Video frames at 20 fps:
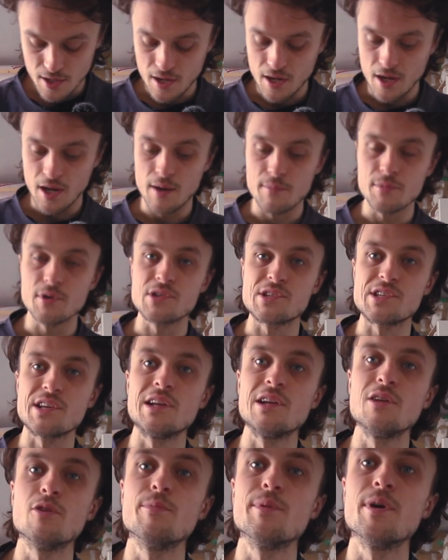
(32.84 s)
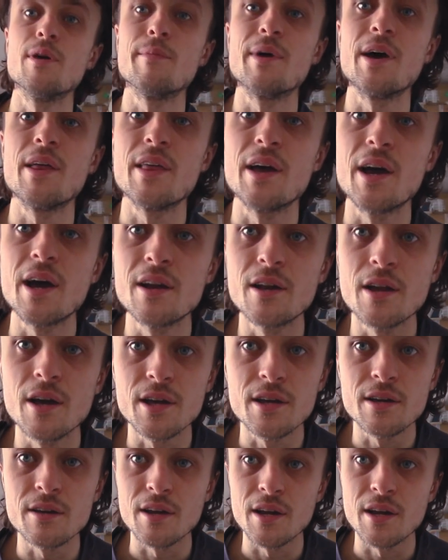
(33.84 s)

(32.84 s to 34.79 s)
You'll see a little bit about that like